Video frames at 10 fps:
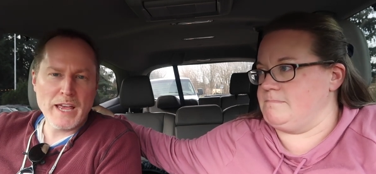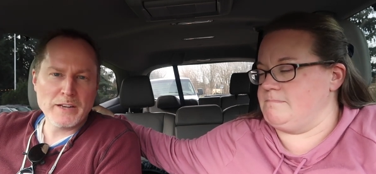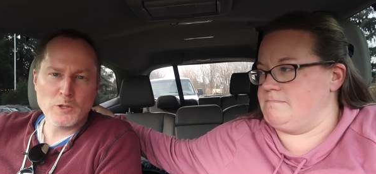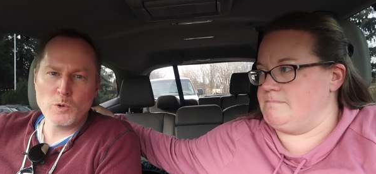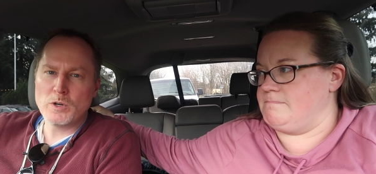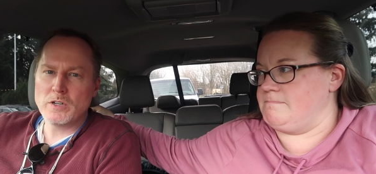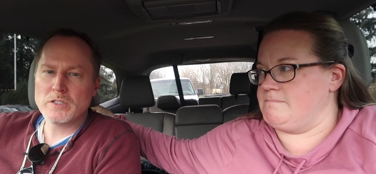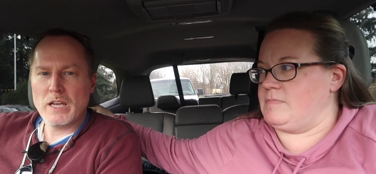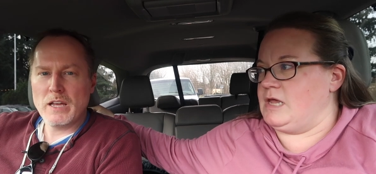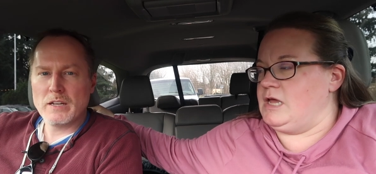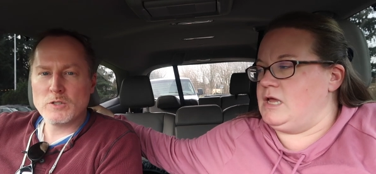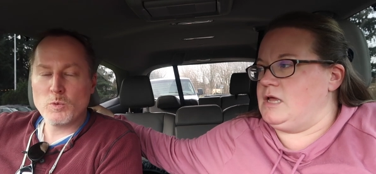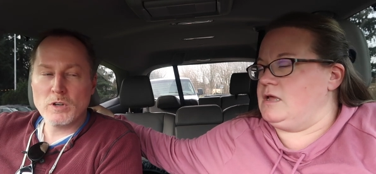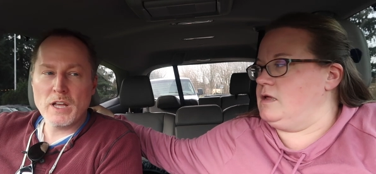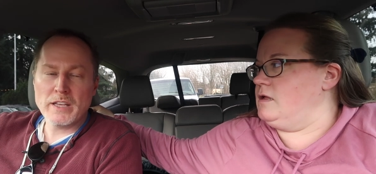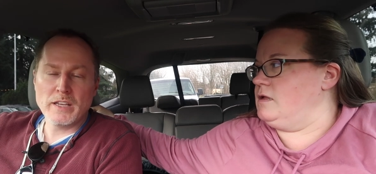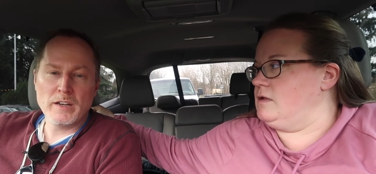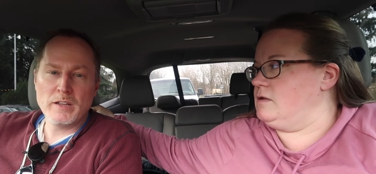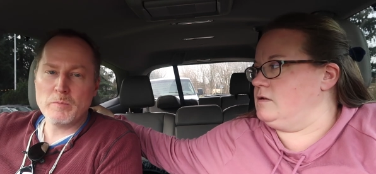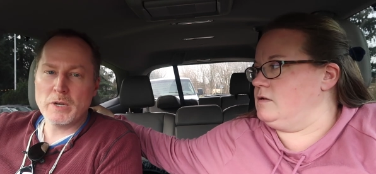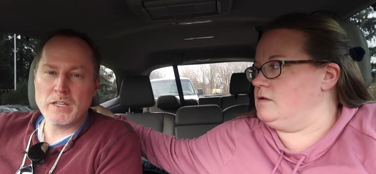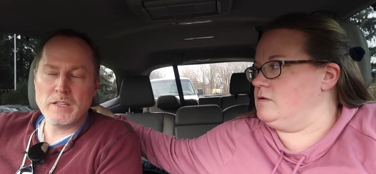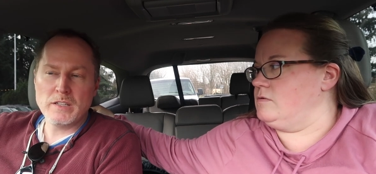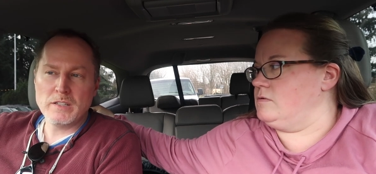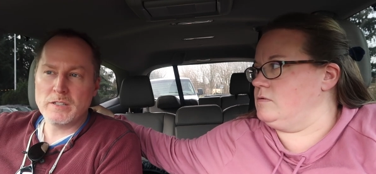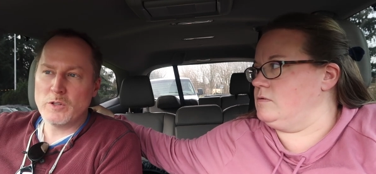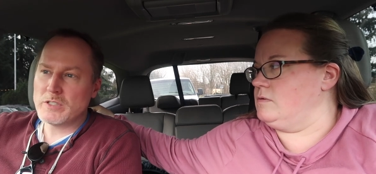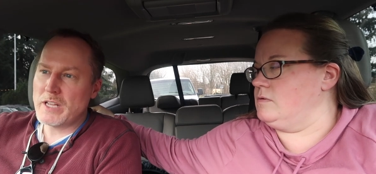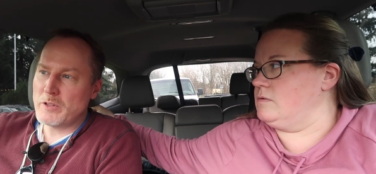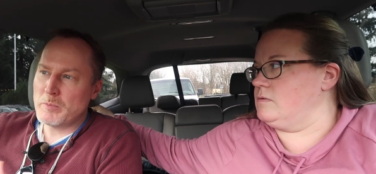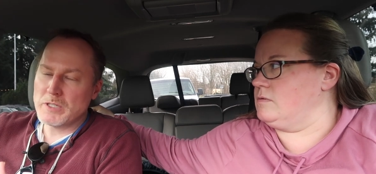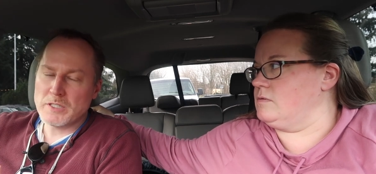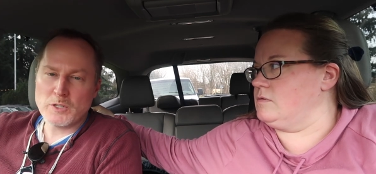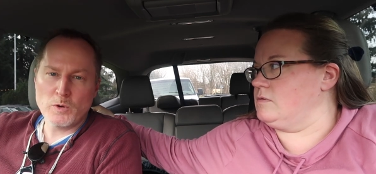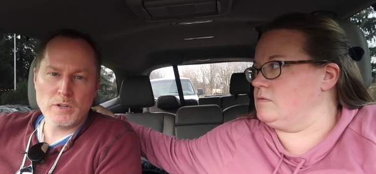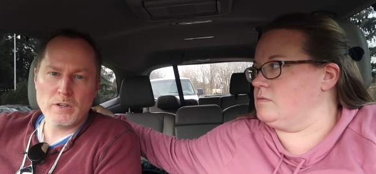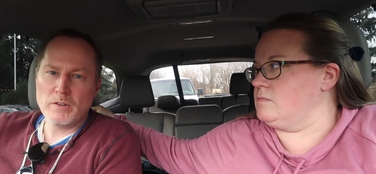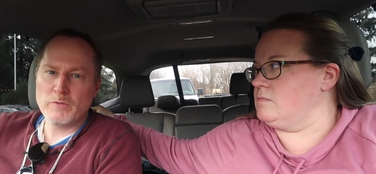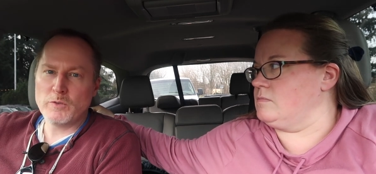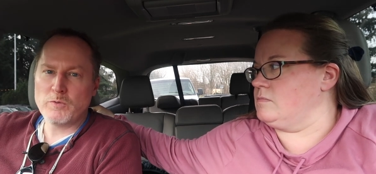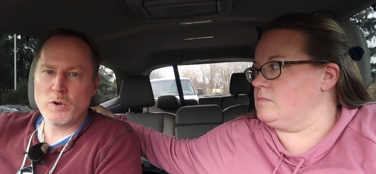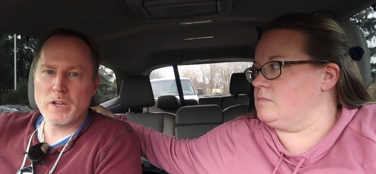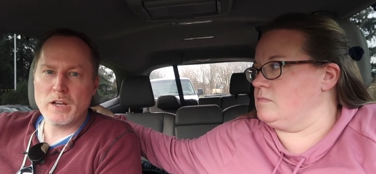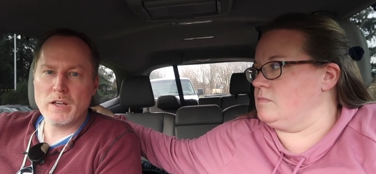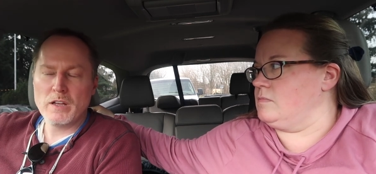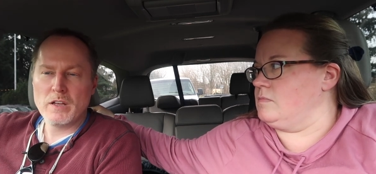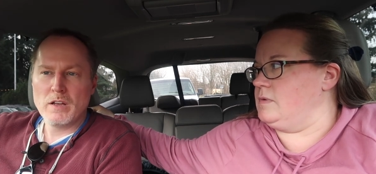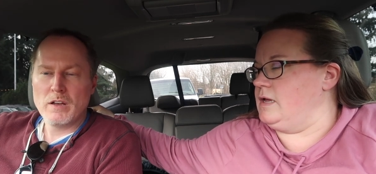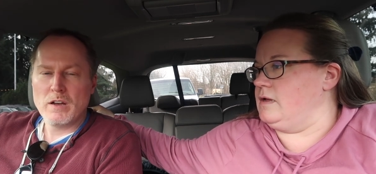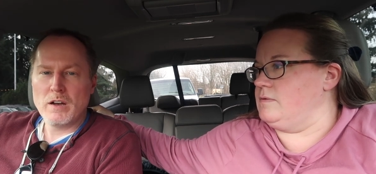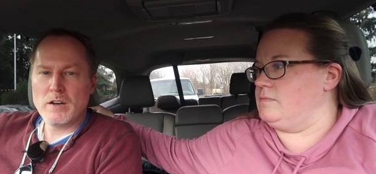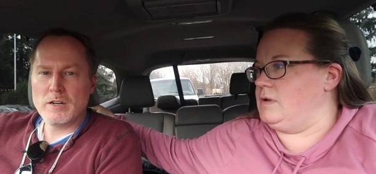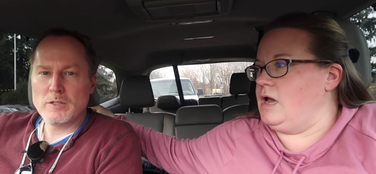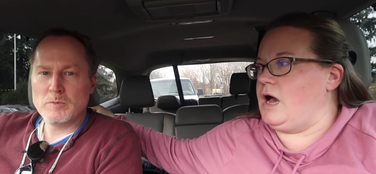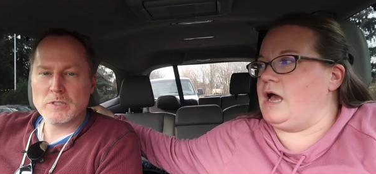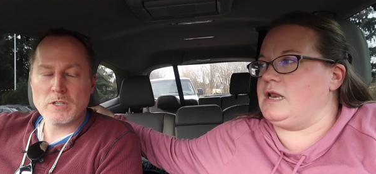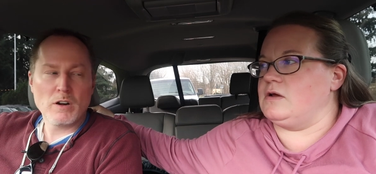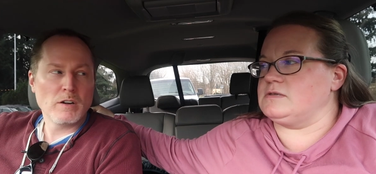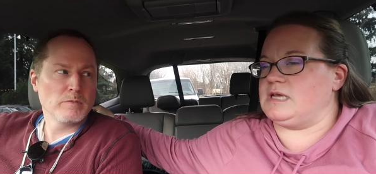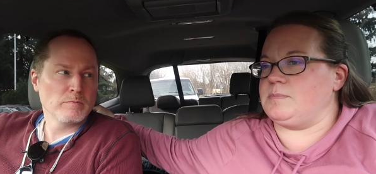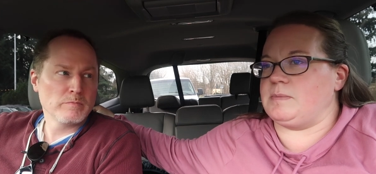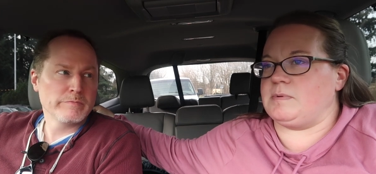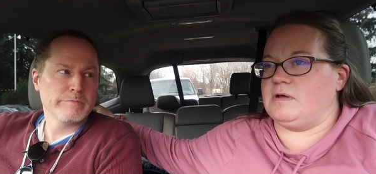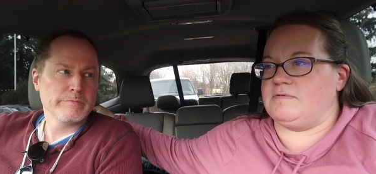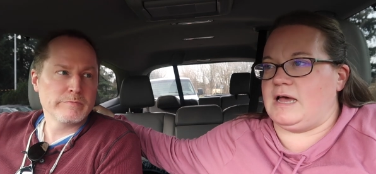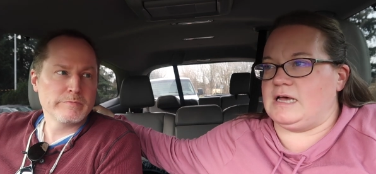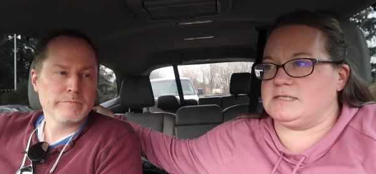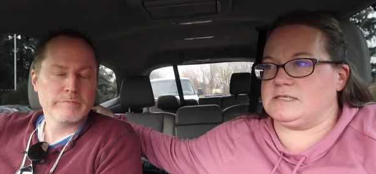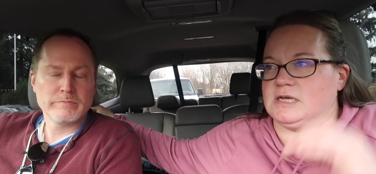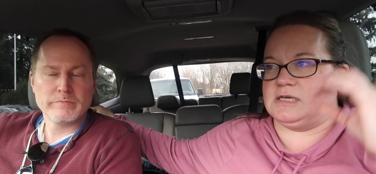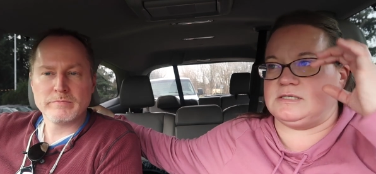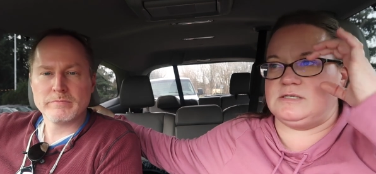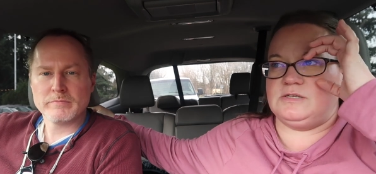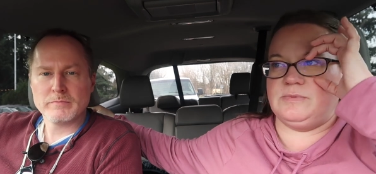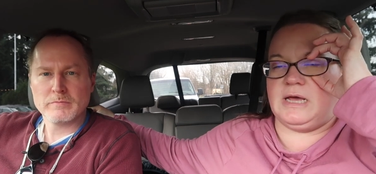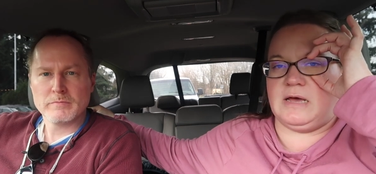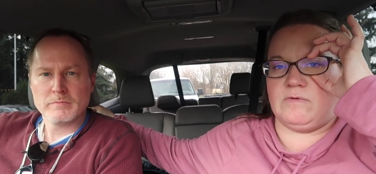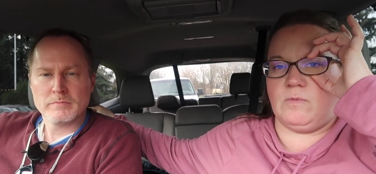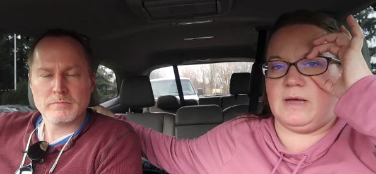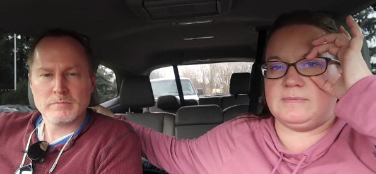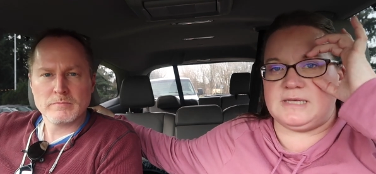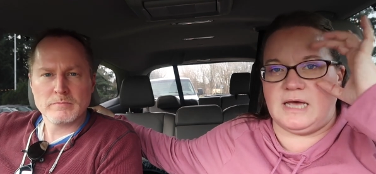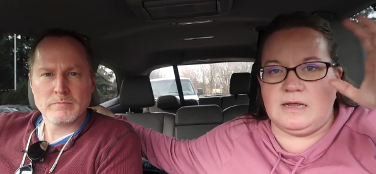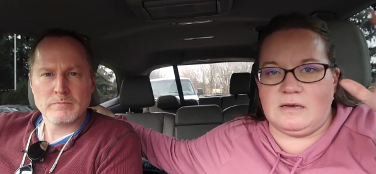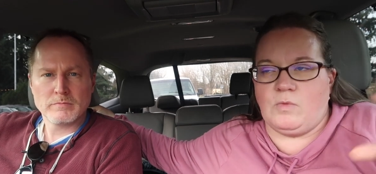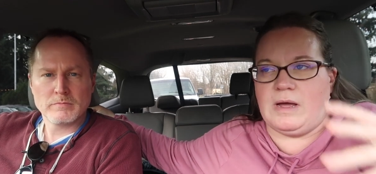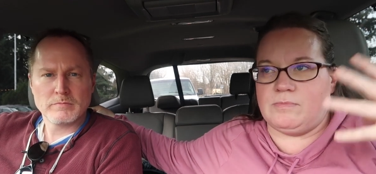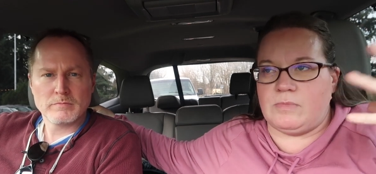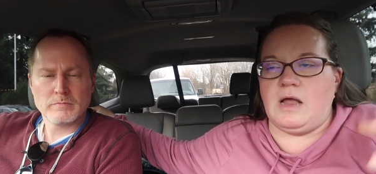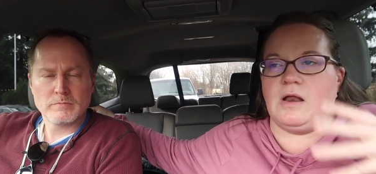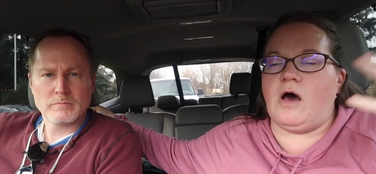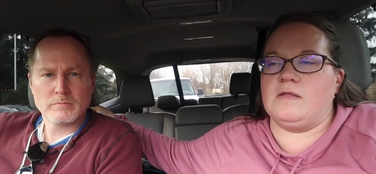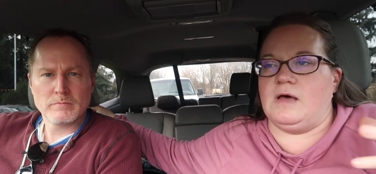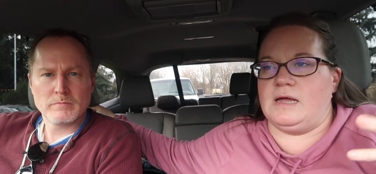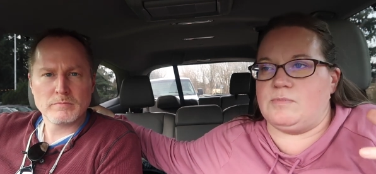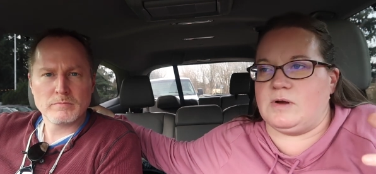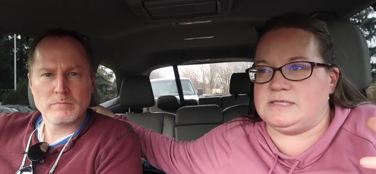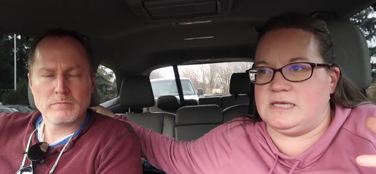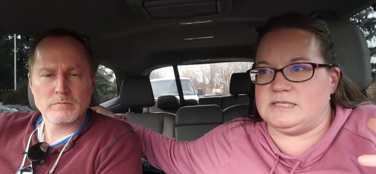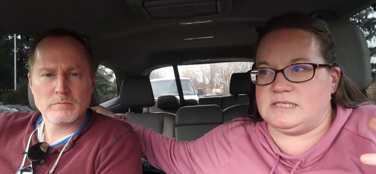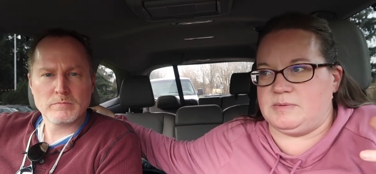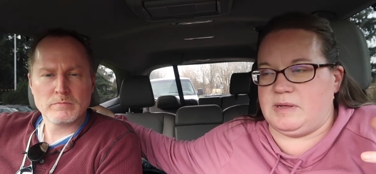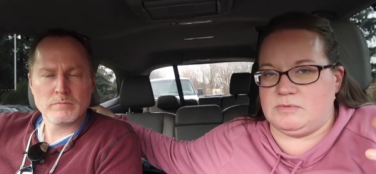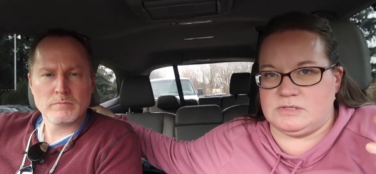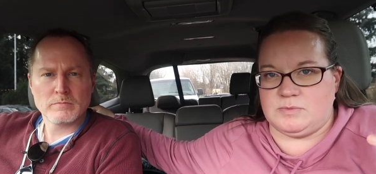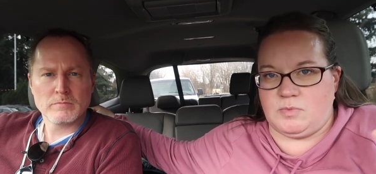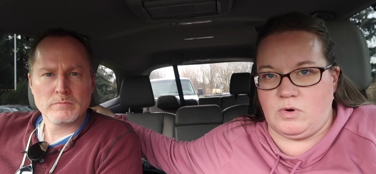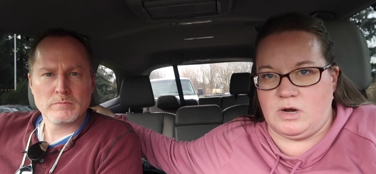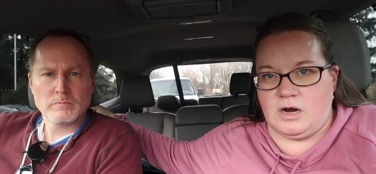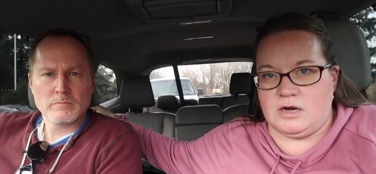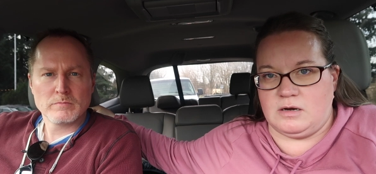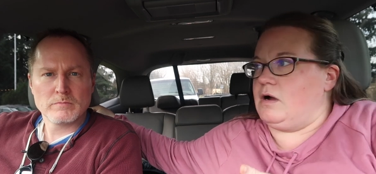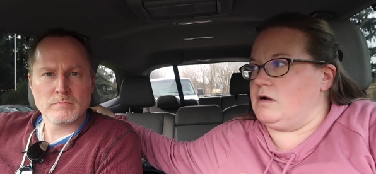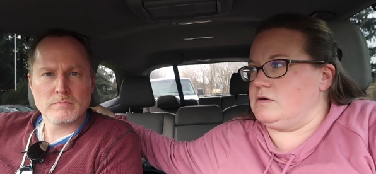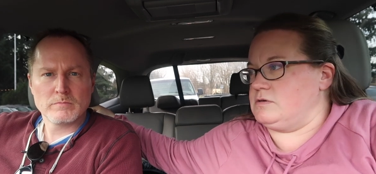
Speaker 1: landlords, and so we're lucky. And anybody you know that's had their business go under, feel for you. Yeah. Um, I know hard.
Speaker 2: some people have asked us, do we have a website? Web on an online presence to be able to support our, our